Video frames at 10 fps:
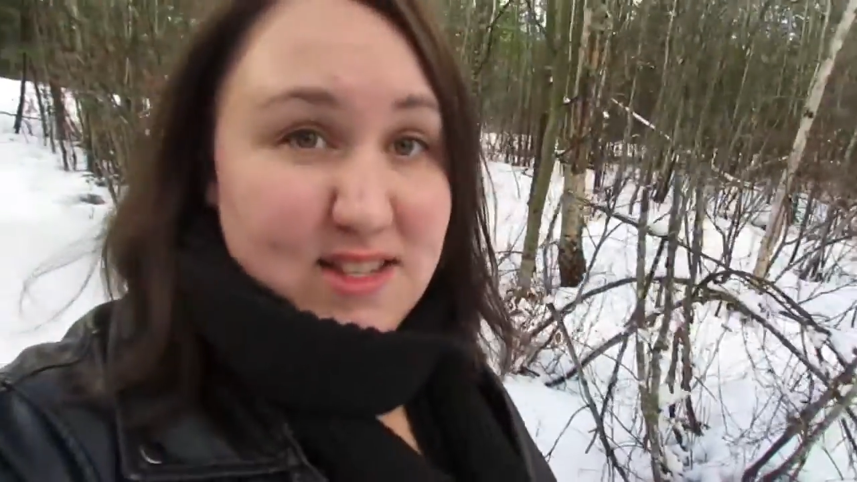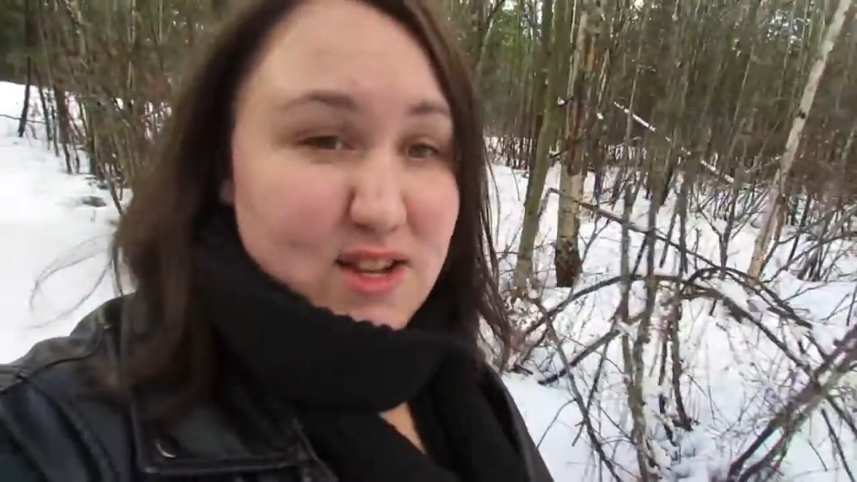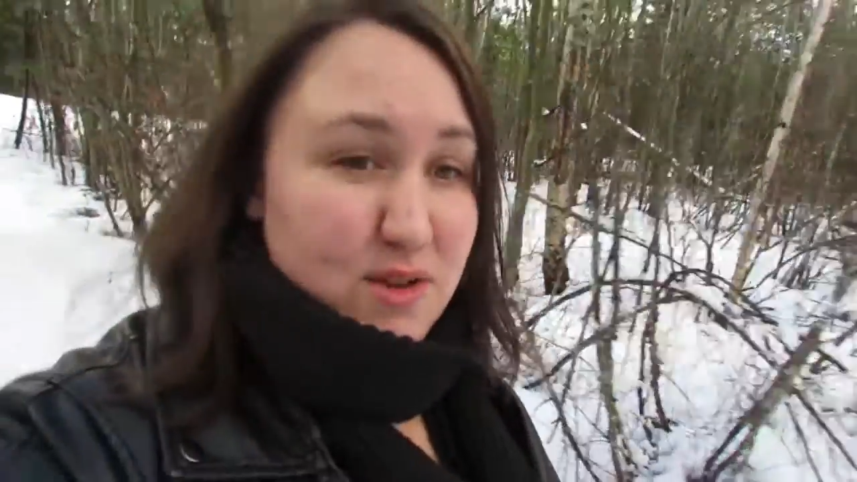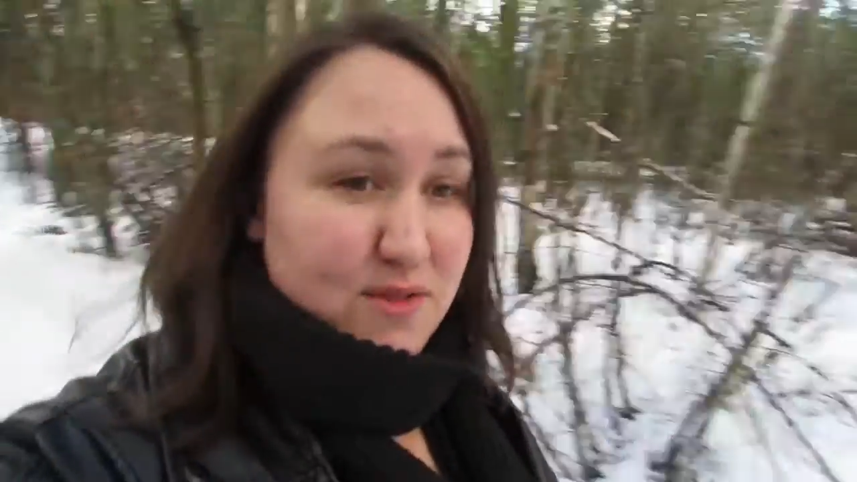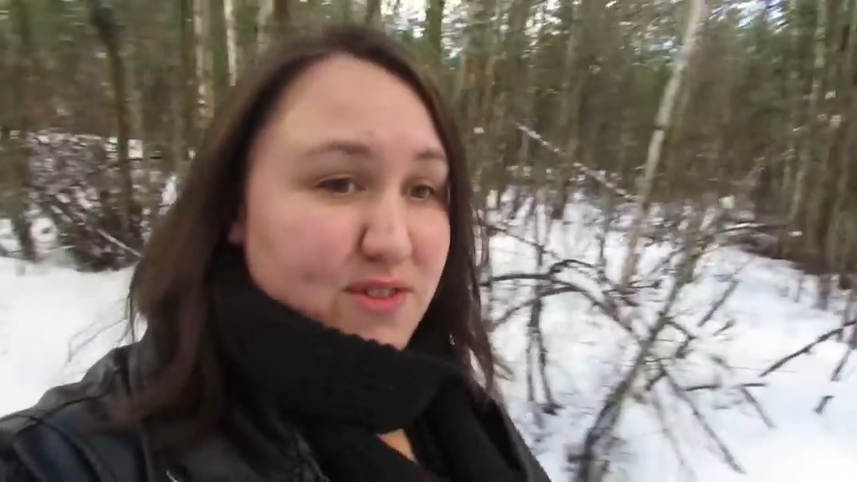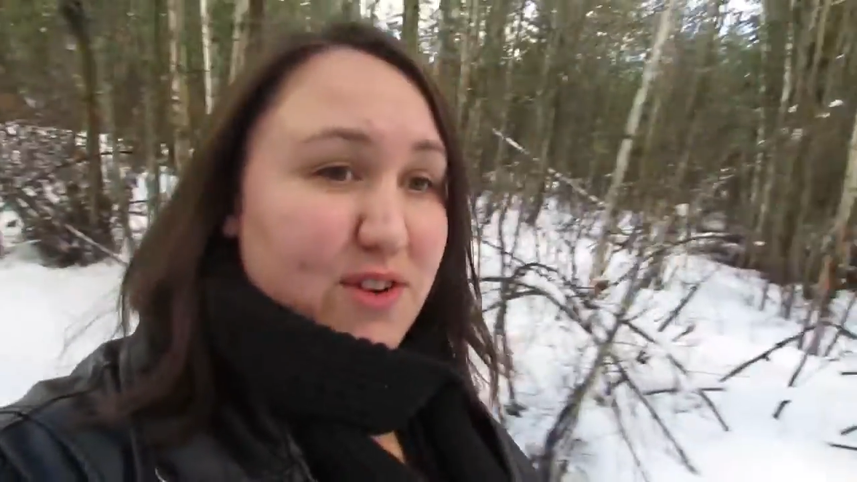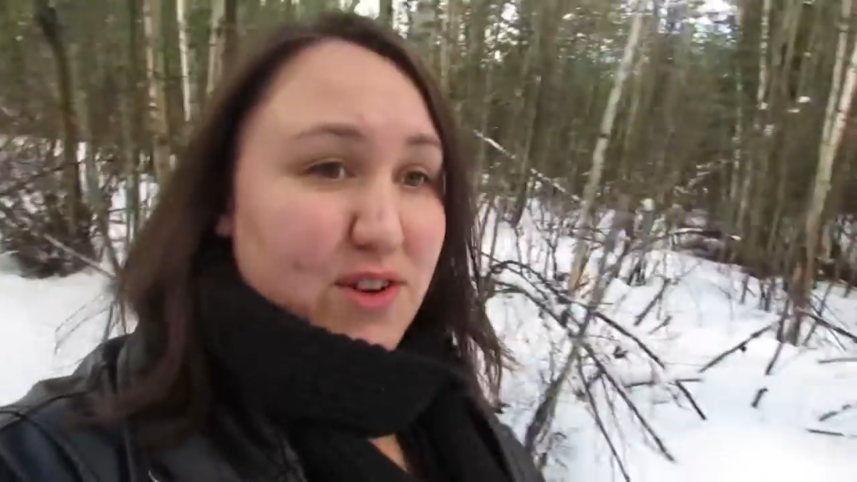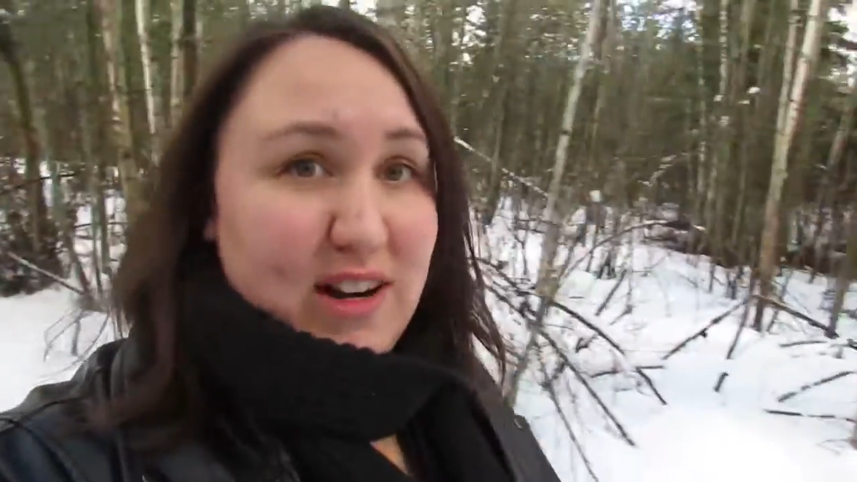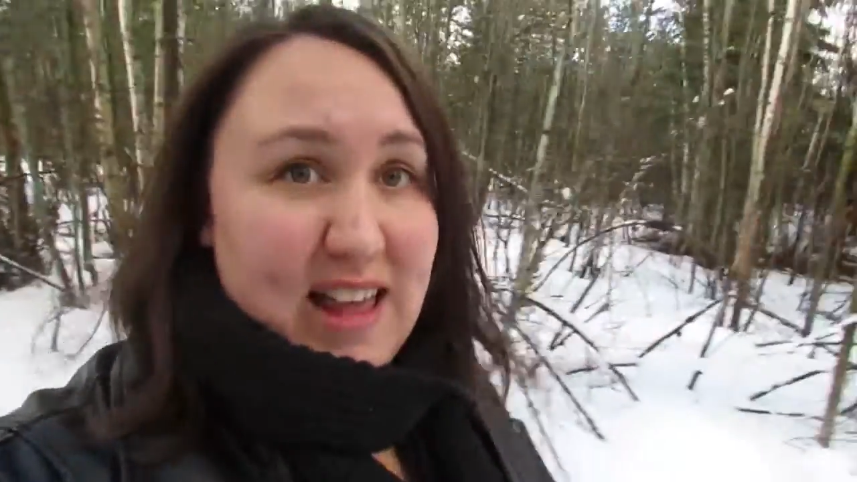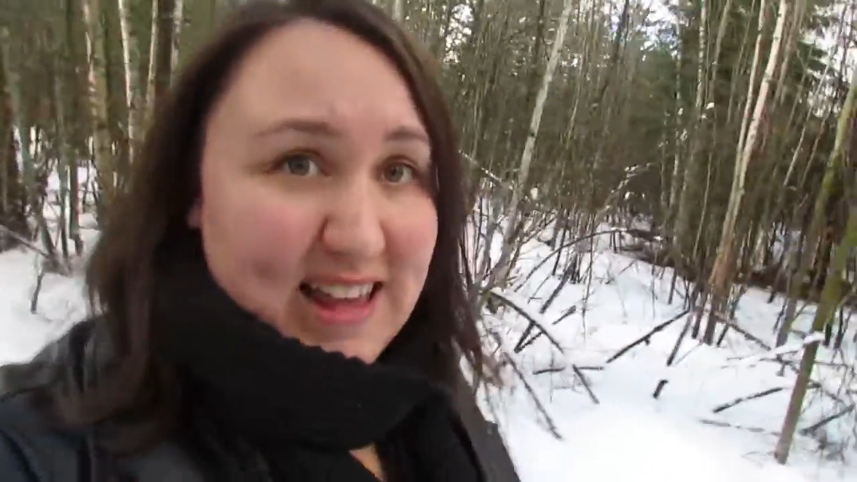snowed
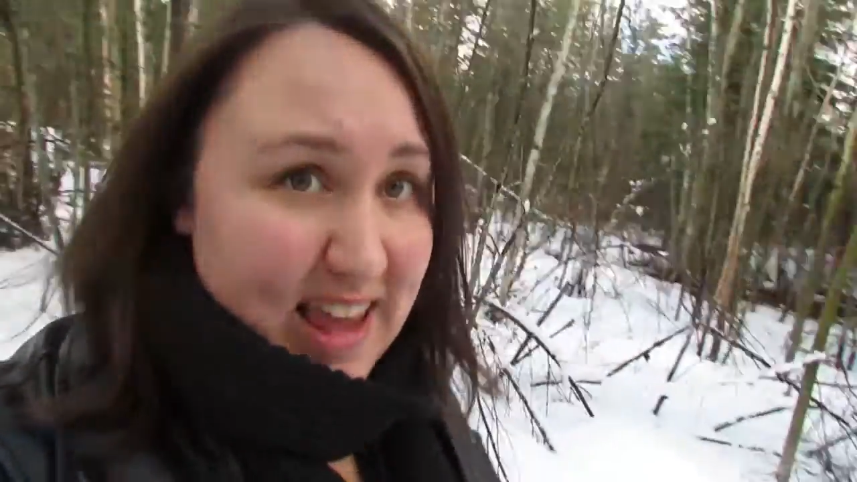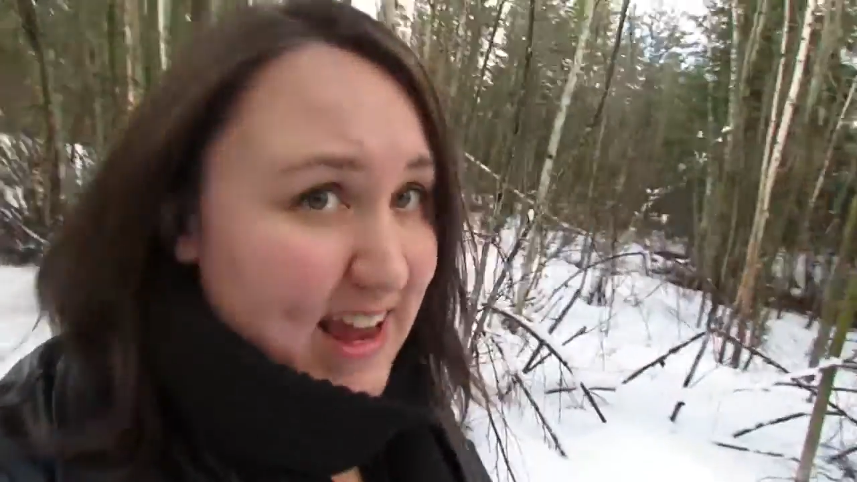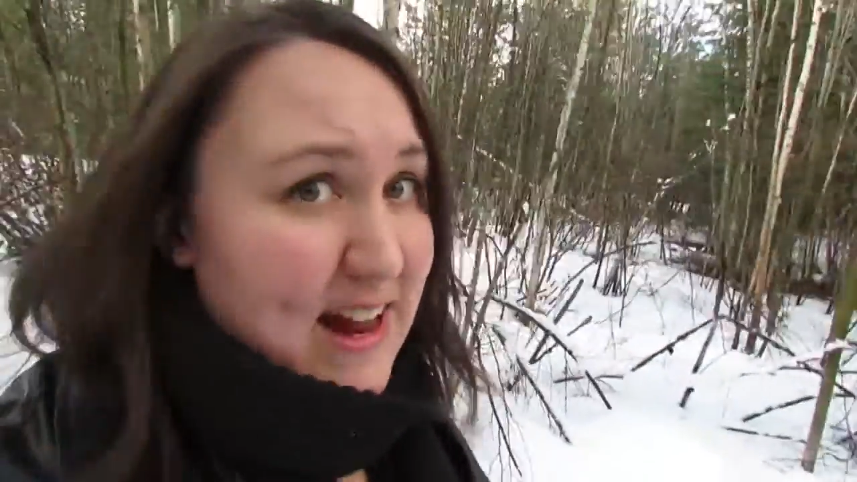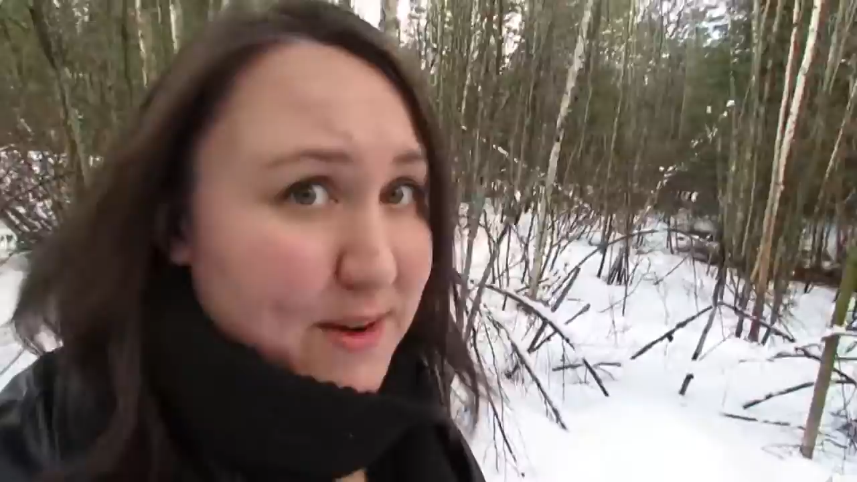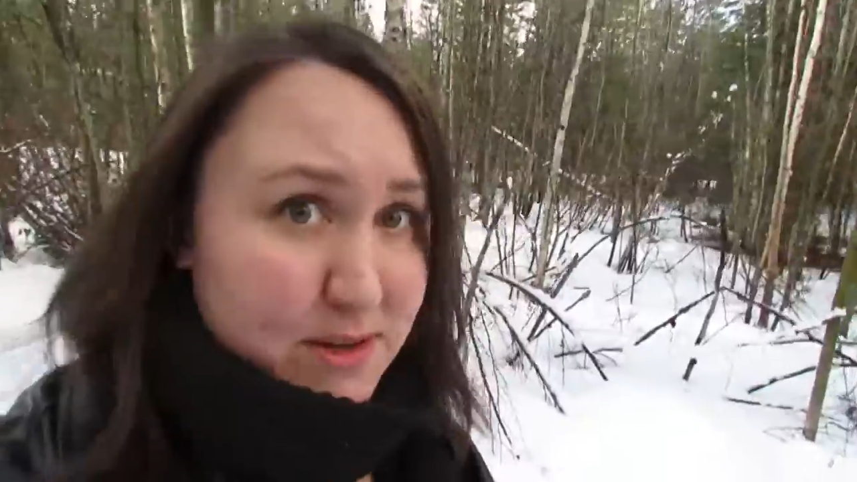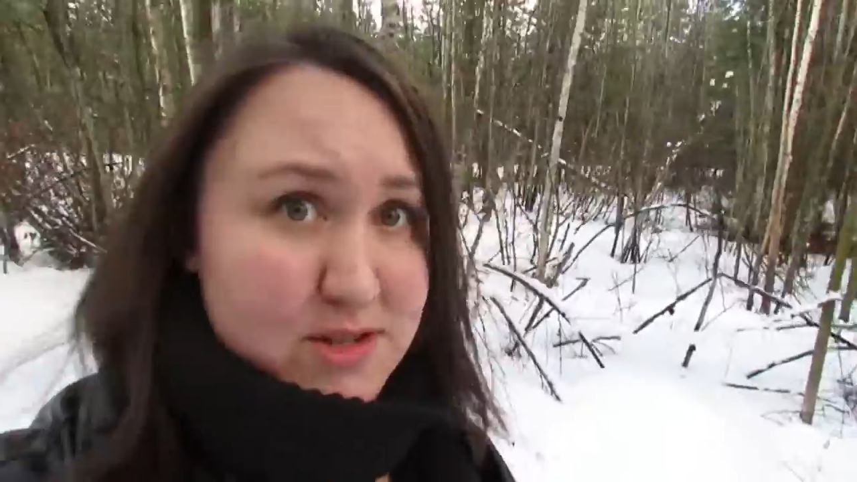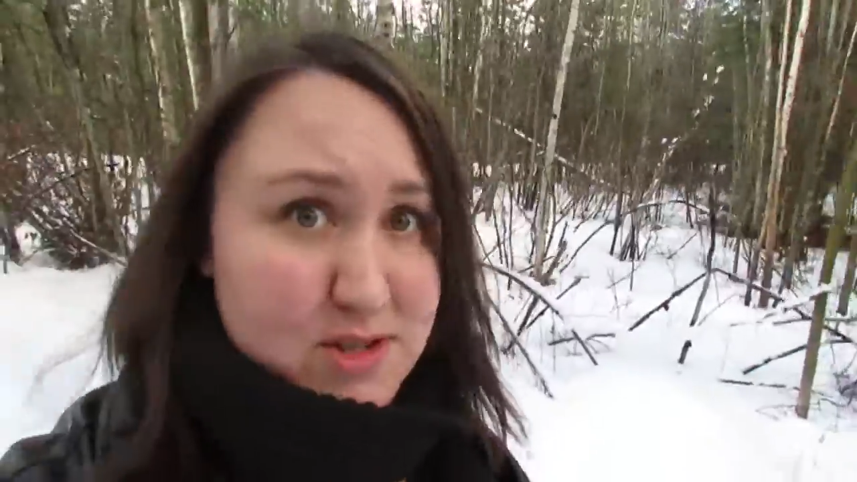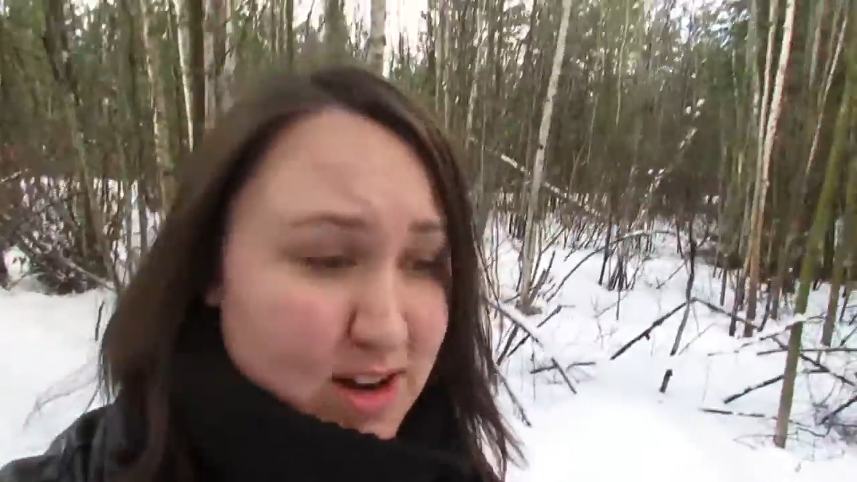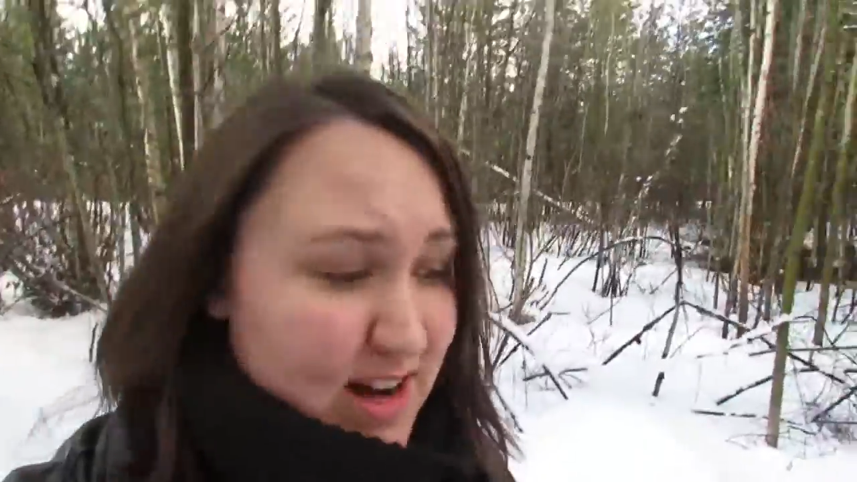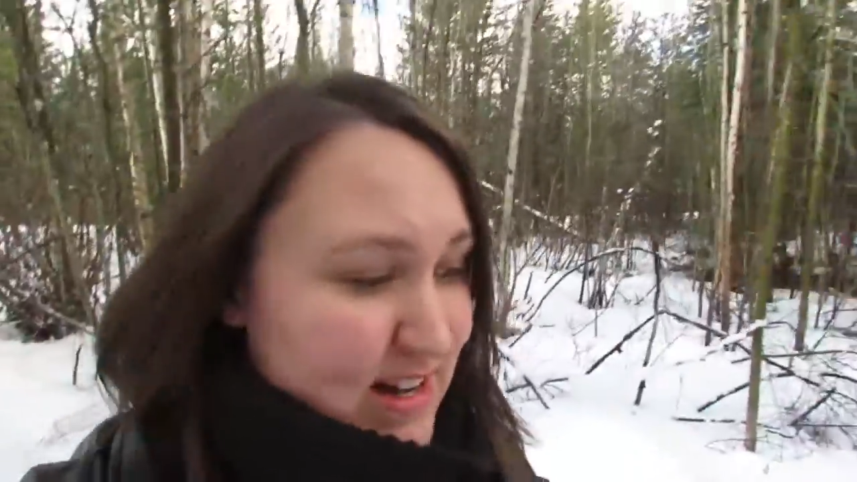for like eight hours
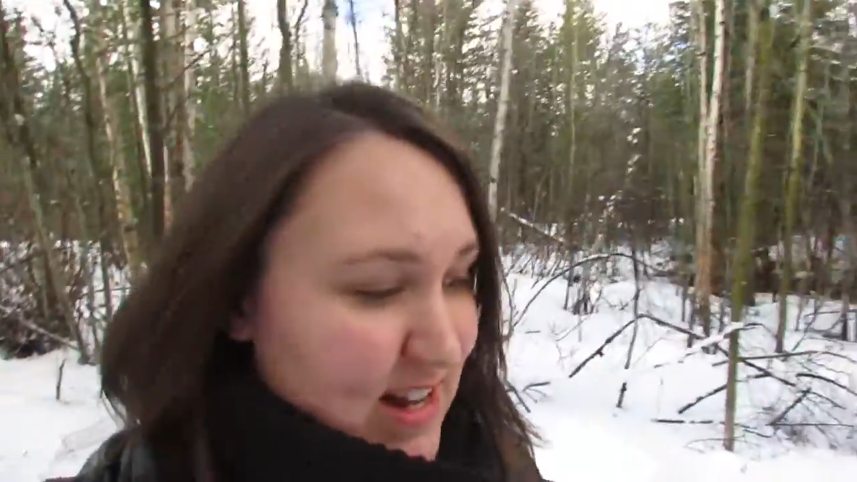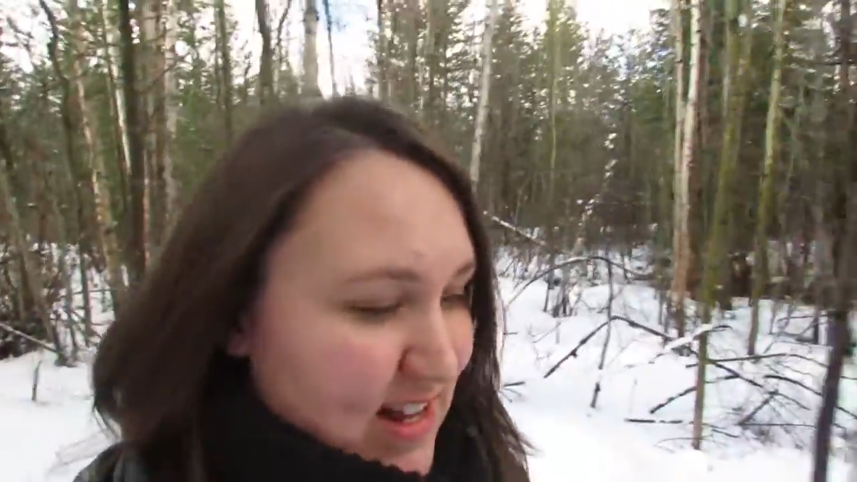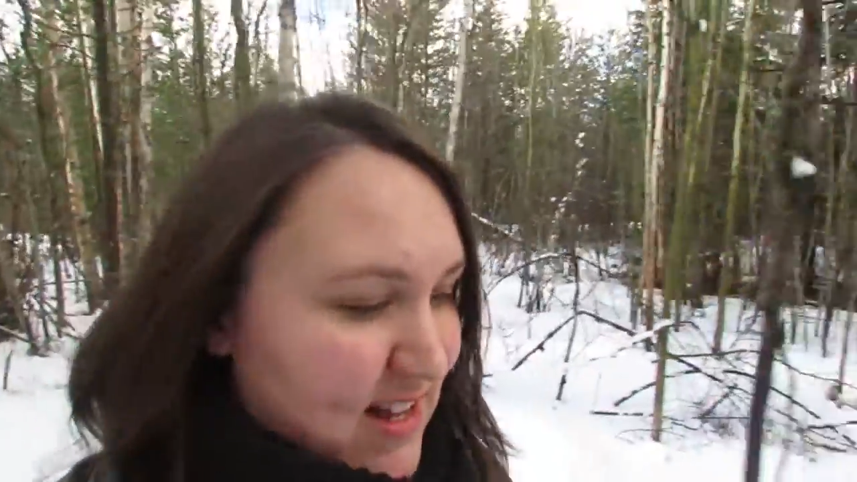straight.